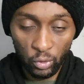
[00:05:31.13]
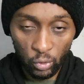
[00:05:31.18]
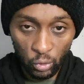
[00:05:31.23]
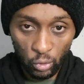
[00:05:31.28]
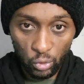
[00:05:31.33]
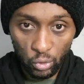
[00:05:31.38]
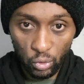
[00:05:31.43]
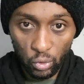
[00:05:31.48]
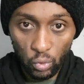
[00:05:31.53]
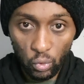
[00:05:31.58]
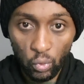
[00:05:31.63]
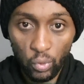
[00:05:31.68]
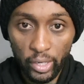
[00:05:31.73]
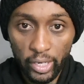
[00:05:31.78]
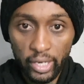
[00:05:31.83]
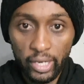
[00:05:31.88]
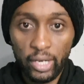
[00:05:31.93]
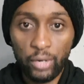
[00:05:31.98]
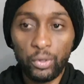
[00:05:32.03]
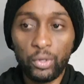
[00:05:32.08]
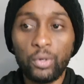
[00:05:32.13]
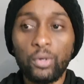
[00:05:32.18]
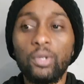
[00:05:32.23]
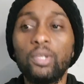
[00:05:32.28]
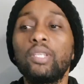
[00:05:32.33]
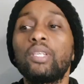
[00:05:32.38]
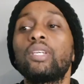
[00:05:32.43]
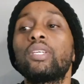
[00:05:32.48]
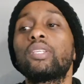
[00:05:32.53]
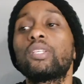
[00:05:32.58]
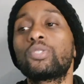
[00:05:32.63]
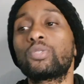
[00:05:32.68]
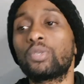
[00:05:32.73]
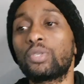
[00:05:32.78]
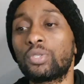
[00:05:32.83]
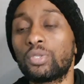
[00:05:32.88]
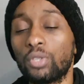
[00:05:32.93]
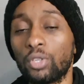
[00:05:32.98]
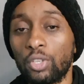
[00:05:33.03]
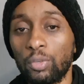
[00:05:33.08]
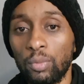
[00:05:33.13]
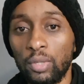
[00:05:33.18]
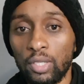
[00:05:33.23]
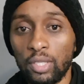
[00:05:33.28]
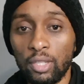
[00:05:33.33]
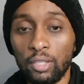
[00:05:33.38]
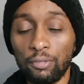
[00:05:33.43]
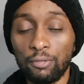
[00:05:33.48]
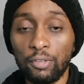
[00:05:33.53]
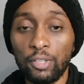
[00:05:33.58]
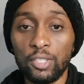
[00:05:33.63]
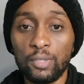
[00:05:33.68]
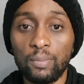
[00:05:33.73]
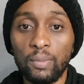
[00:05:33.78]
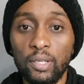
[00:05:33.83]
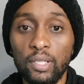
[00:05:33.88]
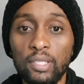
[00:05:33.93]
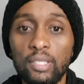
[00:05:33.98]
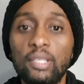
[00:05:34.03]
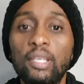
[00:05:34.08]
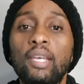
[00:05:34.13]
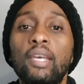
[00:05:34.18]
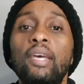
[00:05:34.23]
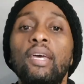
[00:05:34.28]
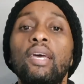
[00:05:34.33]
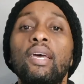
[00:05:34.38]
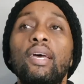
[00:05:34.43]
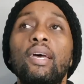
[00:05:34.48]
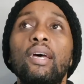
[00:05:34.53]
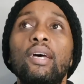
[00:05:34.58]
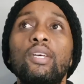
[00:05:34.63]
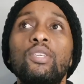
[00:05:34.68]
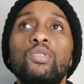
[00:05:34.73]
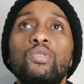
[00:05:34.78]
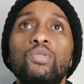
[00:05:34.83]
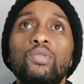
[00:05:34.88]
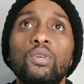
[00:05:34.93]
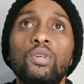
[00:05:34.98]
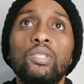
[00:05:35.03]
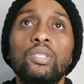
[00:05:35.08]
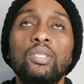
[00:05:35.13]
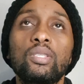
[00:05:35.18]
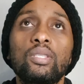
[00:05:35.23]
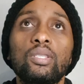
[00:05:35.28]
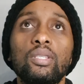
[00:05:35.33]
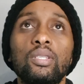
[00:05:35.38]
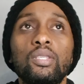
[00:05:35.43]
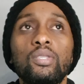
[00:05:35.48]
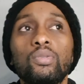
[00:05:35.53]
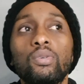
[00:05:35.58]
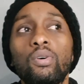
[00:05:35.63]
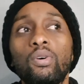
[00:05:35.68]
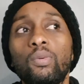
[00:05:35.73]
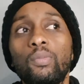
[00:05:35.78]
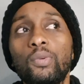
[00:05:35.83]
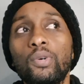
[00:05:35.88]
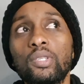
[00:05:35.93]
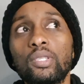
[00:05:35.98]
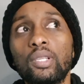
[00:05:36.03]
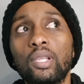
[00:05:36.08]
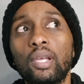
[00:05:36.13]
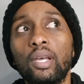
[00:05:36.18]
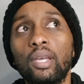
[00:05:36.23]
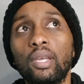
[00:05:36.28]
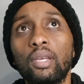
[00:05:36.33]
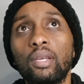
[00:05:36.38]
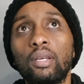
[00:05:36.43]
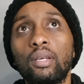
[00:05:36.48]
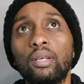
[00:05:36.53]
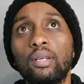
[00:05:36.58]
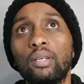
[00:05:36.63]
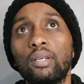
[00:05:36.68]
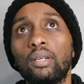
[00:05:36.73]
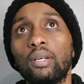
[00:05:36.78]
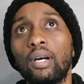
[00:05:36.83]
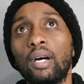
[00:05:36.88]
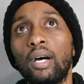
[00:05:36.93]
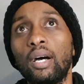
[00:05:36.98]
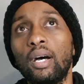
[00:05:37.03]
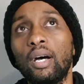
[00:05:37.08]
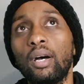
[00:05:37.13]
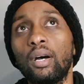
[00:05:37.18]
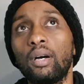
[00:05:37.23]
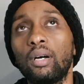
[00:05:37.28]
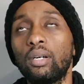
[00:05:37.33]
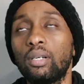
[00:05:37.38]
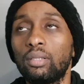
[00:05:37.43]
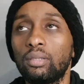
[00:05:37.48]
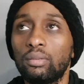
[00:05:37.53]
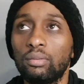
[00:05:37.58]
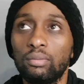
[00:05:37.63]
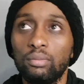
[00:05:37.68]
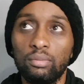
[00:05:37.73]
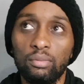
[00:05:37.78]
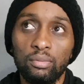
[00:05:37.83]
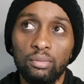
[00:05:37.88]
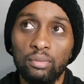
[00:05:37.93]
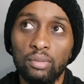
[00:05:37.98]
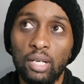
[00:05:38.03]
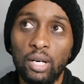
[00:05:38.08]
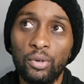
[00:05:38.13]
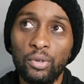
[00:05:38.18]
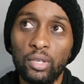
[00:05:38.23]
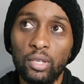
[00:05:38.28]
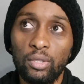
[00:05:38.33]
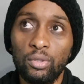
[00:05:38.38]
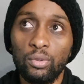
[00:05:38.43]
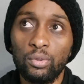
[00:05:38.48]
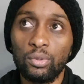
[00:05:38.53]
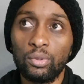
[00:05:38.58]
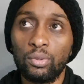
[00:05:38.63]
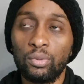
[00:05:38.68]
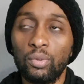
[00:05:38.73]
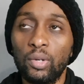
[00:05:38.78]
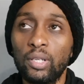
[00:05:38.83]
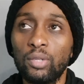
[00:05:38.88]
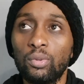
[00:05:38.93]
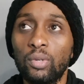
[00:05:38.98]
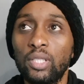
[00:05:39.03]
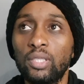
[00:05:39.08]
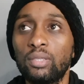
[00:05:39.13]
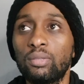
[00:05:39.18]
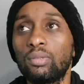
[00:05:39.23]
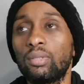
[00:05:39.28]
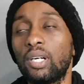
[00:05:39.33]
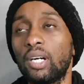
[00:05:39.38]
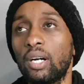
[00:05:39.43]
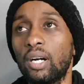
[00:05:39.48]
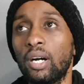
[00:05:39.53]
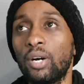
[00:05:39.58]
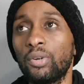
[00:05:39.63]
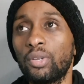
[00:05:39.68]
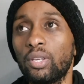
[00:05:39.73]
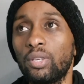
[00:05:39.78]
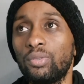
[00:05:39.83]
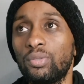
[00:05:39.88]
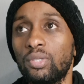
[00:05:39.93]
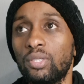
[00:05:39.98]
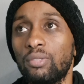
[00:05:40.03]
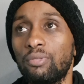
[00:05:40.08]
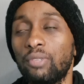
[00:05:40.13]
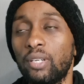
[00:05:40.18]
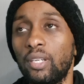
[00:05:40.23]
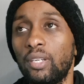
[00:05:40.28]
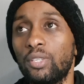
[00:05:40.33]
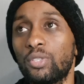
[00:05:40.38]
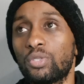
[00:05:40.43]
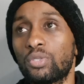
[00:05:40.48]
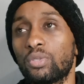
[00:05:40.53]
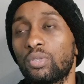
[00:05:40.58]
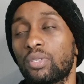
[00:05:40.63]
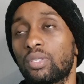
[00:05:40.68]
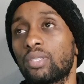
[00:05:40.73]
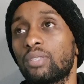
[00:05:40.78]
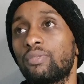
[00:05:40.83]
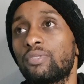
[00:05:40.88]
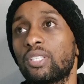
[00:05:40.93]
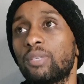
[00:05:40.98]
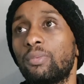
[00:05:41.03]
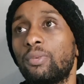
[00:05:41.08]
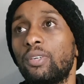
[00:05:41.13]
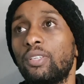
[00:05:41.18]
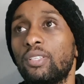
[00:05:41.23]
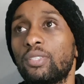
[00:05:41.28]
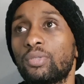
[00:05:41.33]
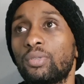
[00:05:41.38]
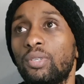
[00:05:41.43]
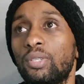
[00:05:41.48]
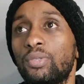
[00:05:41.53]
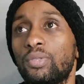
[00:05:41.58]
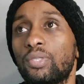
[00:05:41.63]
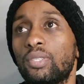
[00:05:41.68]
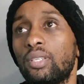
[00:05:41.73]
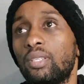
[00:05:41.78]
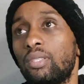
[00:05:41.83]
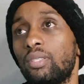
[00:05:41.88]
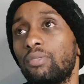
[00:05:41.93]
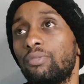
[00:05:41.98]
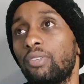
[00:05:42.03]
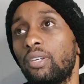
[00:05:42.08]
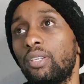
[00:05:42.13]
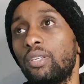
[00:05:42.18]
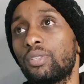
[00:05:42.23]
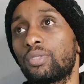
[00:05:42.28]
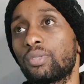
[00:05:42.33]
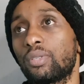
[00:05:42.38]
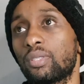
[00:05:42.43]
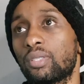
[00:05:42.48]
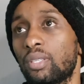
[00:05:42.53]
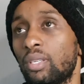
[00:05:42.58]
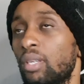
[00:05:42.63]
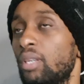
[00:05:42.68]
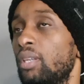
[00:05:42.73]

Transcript: So why are we calling it a source document in the first place? Source is almost like how can you what how can you define a source if someone is going to say define a source?